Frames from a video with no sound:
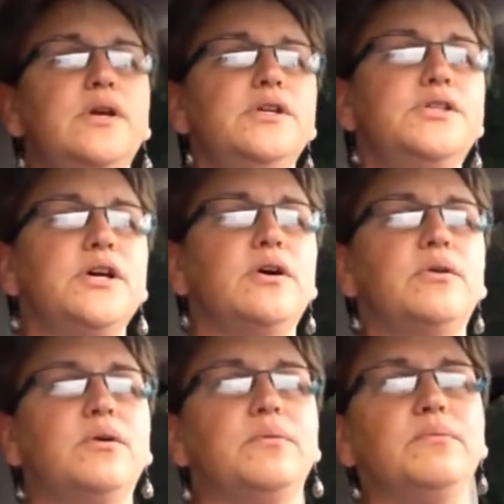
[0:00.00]

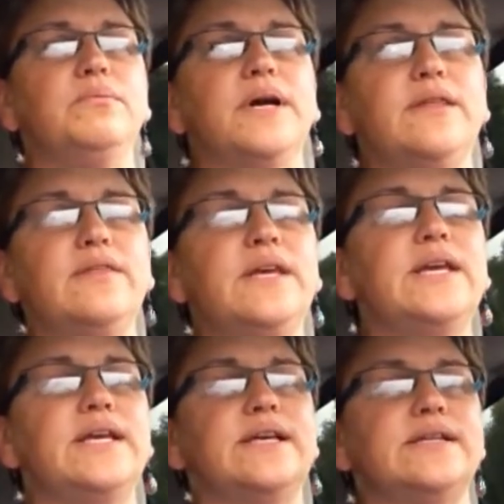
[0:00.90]
So my
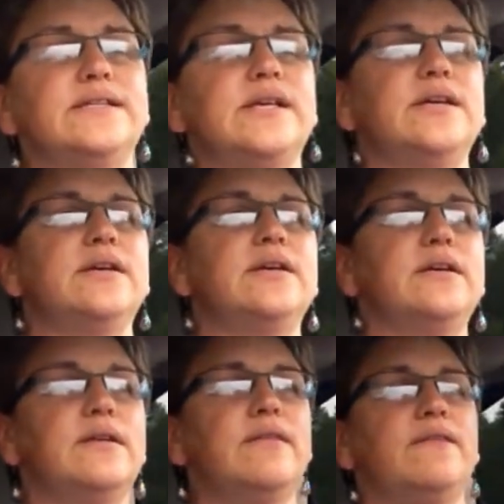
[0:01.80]
thing is
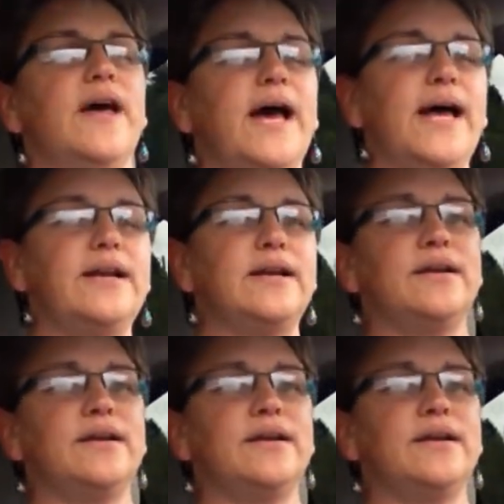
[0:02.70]
that